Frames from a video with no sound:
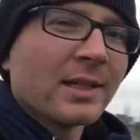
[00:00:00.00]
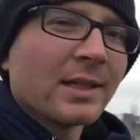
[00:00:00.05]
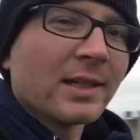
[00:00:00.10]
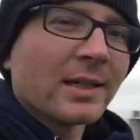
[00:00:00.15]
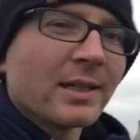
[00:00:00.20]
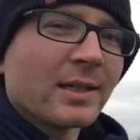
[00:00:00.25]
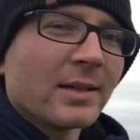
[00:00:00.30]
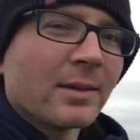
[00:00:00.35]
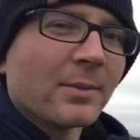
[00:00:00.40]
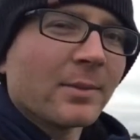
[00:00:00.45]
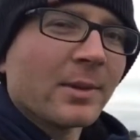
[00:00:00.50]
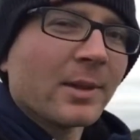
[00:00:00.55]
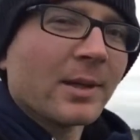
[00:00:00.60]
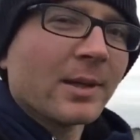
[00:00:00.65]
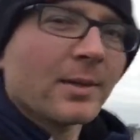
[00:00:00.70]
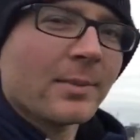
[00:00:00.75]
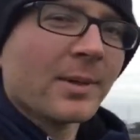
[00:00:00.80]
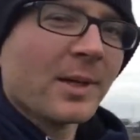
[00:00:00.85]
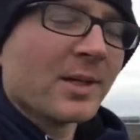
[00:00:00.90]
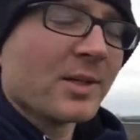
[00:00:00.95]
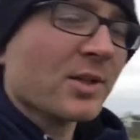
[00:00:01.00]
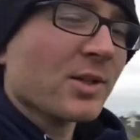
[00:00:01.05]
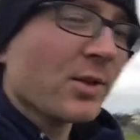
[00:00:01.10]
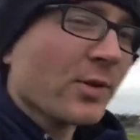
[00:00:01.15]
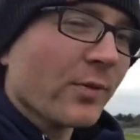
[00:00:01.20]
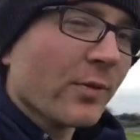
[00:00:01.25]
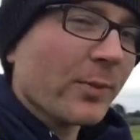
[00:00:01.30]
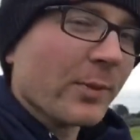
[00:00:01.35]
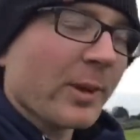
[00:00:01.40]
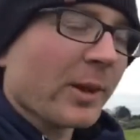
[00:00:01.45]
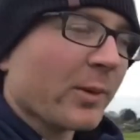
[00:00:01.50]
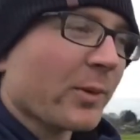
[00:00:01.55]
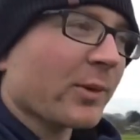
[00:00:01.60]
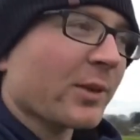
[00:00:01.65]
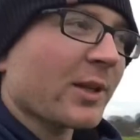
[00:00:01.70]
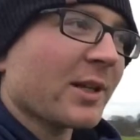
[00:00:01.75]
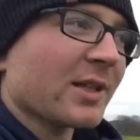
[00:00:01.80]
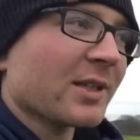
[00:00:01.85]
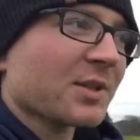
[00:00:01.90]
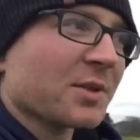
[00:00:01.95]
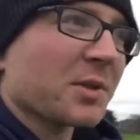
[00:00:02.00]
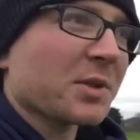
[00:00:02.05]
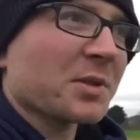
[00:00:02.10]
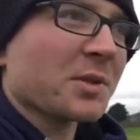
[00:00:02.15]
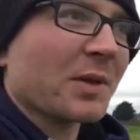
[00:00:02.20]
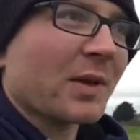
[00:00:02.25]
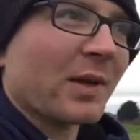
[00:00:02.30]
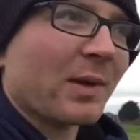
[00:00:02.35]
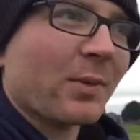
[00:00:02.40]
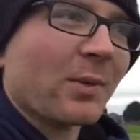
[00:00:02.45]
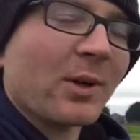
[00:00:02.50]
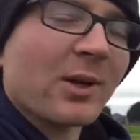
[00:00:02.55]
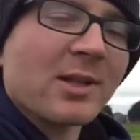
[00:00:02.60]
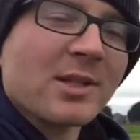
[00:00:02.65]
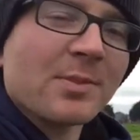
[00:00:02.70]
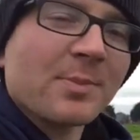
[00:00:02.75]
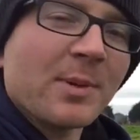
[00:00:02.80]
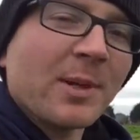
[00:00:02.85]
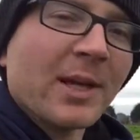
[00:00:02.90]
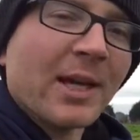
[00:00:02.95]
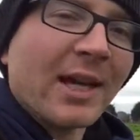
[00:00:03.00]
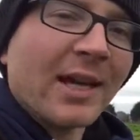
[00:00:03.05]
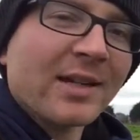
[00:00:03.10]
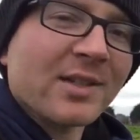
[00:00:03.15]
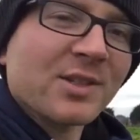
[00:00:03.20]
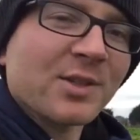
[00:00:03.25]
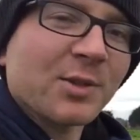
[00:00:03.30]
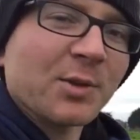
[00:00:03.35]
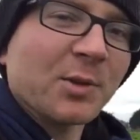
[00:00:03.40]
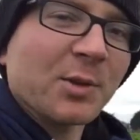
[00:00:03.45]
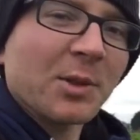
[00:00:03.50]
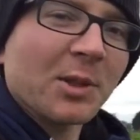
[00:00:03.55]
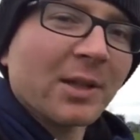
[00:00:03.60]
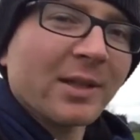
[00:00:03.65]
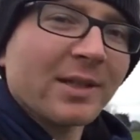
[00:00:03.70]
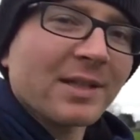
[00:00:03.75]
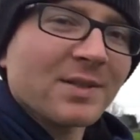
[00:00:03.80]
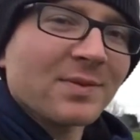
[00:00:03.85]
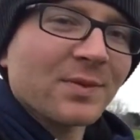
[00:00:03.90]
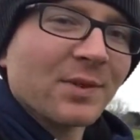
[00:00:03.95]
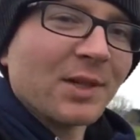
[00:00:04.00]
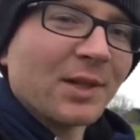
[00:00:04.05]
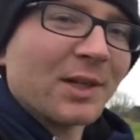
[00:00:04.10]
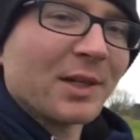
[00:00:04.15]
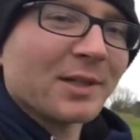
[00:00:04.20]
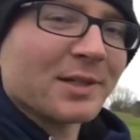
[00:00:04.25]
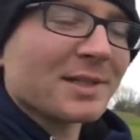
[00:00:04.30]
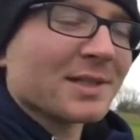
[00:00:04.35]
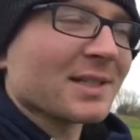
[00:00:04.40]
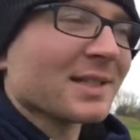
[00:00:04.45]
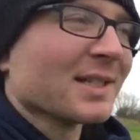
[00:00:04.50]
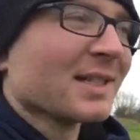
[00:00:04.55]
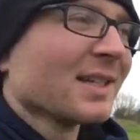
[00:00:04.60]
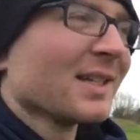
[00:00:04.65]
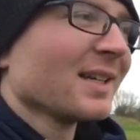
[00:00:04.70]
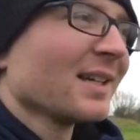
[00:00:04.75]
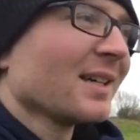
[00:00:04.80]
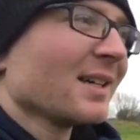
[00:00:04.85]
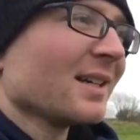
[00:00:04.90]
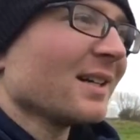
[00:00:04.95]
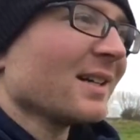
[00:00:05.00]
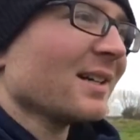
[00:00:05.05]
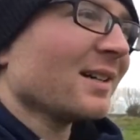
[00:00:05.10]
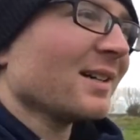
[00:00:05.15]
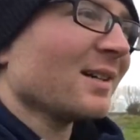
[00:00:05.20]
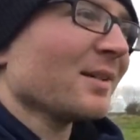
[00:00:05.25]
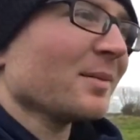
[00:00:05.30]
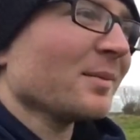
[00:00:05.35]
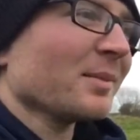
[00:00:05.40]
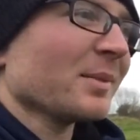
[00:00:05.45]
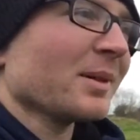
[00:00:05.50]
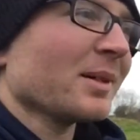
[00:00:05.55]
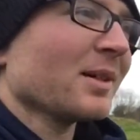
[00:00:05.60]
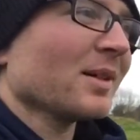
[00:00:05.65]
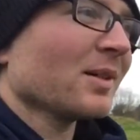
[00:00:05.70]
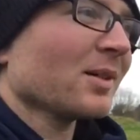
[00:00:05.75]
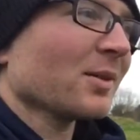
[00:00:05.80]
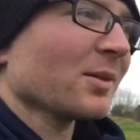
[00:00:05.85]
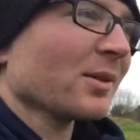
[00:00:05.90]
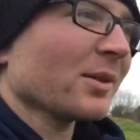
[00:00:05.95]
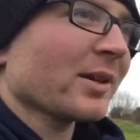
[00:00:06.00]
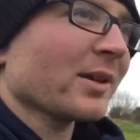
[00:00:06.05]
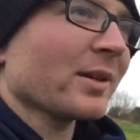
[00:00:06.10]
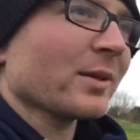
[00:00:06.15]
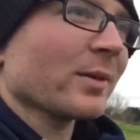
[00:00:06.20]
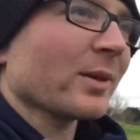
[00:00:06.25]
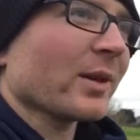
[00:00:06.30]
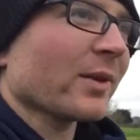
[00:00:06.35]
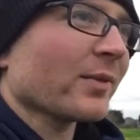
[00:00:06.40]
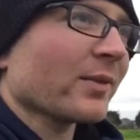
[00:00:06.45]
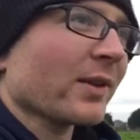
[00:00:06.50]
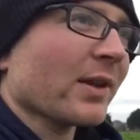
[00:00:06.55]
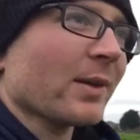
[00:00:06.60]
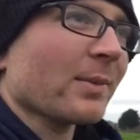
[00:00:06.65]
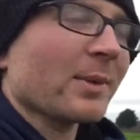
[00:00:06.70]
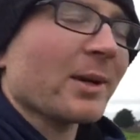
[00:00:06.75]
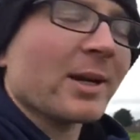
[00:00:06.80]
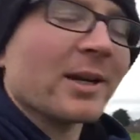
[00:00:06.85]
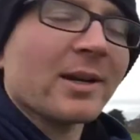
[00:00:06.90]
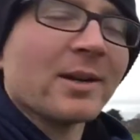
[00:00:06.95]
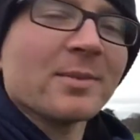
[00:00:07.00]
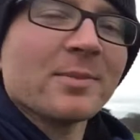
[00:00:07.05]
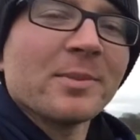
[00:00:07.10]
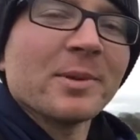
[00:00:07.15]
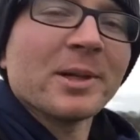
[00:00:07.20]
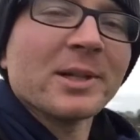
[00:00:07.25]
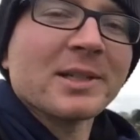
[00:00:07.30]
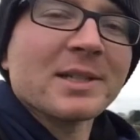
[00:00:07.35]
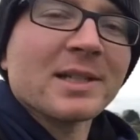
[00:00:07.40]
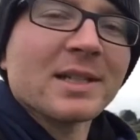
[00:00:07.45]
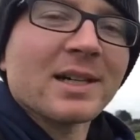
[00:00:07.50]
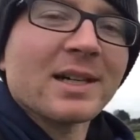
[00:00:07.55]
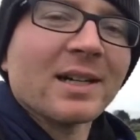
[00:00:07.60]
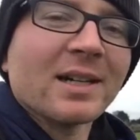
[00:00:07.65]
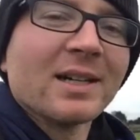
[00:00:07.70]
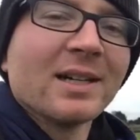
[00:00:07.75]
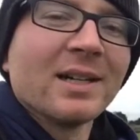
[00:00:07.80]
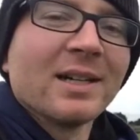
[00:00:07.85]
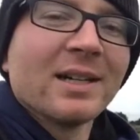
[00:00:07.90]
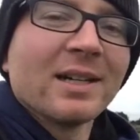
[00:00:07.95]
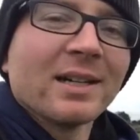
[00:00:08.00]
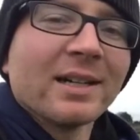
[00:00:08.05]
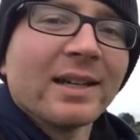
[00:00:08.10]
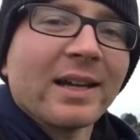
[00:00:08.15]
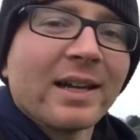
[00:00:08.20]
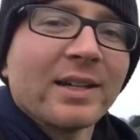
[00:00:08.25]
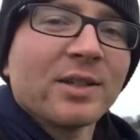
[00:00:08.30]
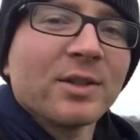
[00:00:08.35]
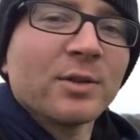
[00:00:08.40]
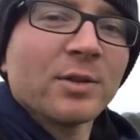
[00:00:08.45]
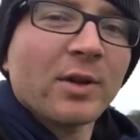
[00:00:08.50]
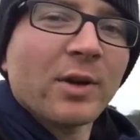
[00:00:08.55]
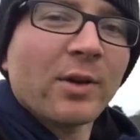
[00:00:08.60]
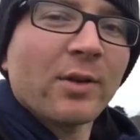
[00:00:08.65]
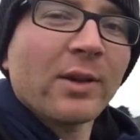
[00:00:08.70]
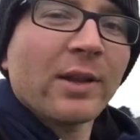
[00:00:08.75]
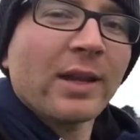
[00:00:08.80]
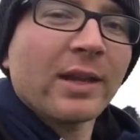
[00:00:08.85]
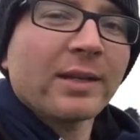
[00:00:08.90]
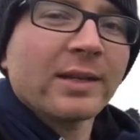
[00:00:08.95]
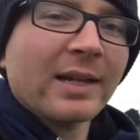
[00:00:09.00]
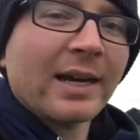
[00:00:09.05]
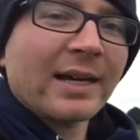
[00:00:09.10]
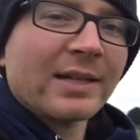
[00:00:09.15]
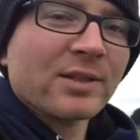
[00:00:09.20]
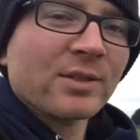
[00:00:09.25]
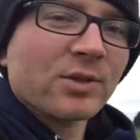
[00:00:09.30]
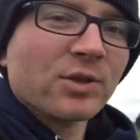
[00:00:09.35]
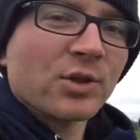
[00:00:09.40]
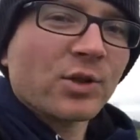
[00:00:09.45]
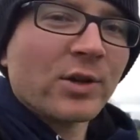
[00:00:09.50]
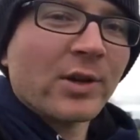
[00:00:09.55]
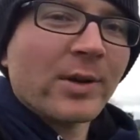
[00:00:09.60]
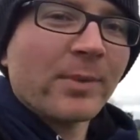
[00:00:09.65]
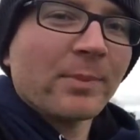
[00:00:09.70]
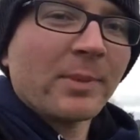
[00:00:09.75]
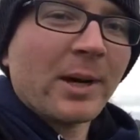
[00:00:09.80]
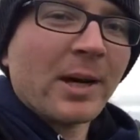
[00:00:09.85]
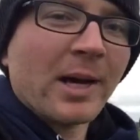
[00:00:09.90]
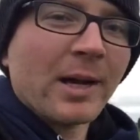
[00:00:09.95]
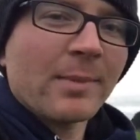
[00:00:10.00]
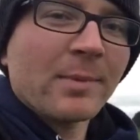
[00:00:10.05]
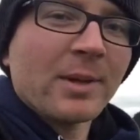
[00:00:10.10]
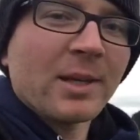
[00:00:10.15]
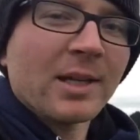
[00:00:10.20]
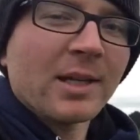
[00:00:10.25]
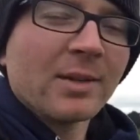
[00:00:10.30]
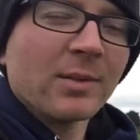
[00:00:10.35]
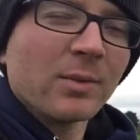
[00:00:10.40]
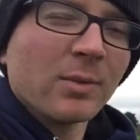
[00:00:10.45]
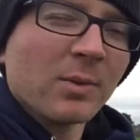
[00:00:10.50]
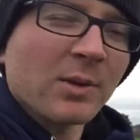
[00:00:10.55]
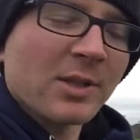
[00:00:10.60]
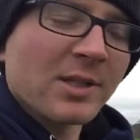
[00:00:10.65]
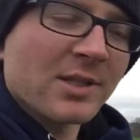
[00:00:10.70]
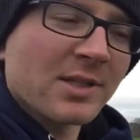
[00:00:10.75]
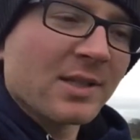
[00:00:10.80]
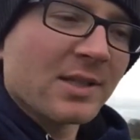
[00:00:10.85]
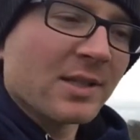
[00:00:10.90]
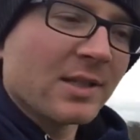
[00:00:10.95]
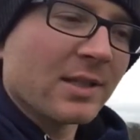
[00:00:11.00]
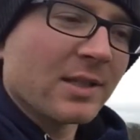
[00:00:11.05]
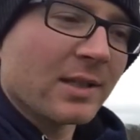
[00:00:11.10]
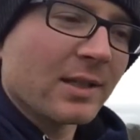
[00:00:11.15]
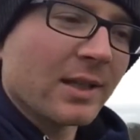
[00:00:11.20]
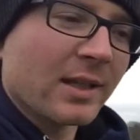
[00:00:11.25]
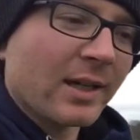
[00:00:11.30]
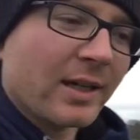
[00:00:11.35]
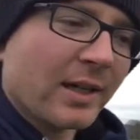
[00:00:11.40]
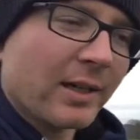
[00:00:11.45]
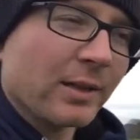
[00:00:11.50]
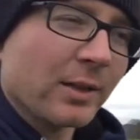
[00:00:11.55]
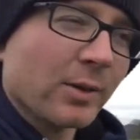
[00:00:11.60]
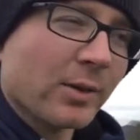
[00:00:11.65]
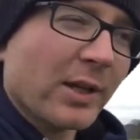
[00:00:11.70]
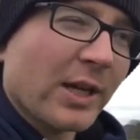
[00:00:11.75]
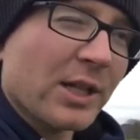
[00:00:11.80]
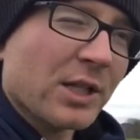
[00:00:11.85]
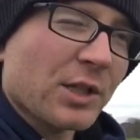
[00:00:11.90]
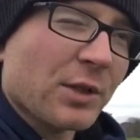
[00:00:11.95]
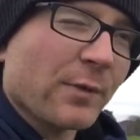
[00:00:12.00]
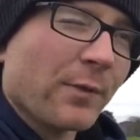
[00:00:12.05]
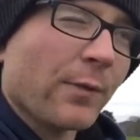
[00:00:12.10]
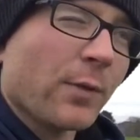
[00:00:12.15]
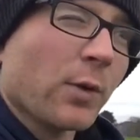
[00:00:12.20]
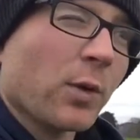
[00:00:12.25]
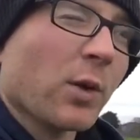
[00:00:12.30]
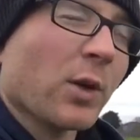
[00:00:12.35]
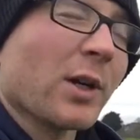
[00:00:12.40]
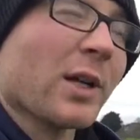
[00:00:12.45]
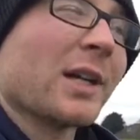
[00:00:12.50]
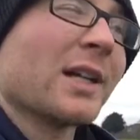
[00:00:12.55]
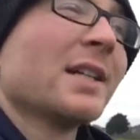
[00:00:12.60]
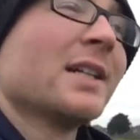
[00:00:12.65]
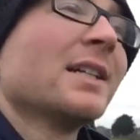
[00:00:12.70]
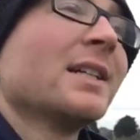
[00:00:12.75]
I'm not too familiar with the history, so I don't want to speak out of school on these vlogs. Or anywhere for that matter, but yeah, I do know that Castle Trim behind me was the location for